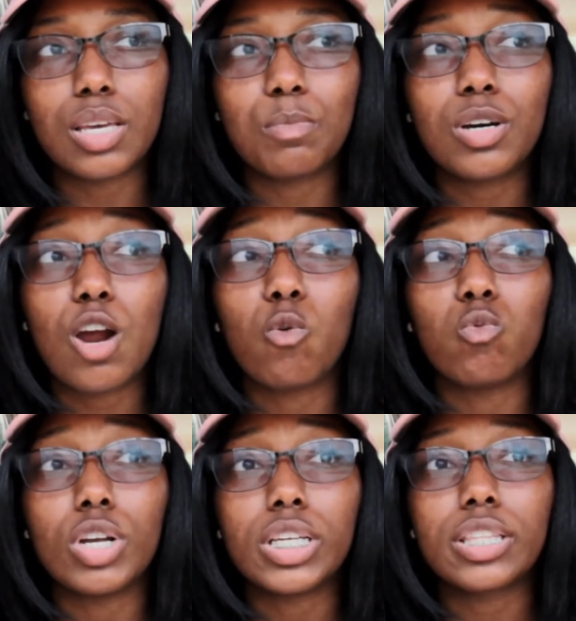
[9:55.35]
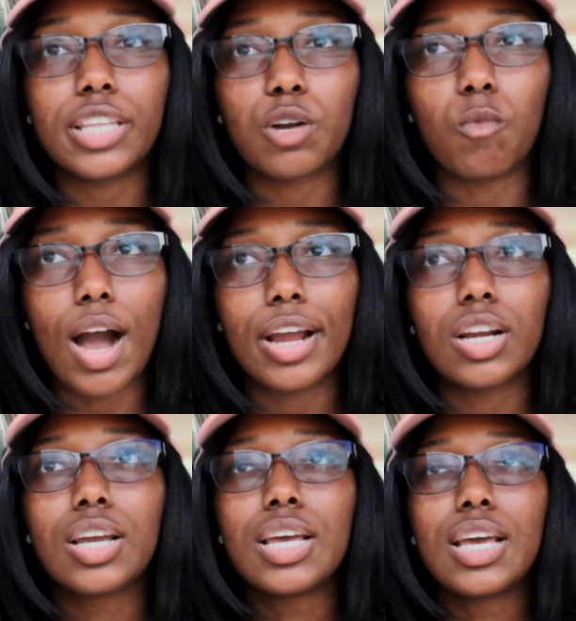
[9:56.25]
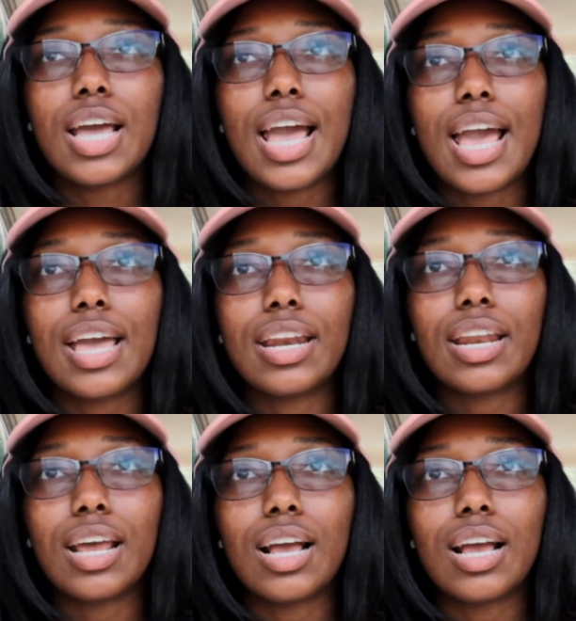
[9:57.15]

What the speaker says: They put a really thick wire, and